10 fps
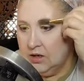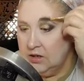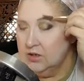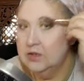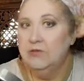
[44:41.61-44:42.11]

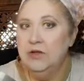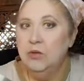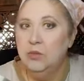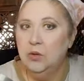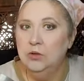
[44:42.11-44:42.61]
It is definitely
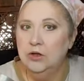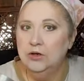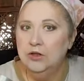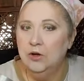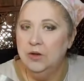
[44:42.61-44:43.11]
a bold
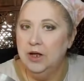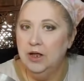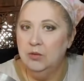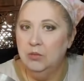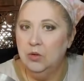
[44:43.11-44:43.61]
look, though, and I
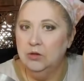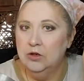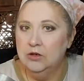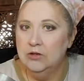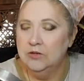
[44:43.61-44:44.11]
like bold
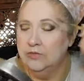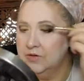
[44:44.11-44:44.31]
looks.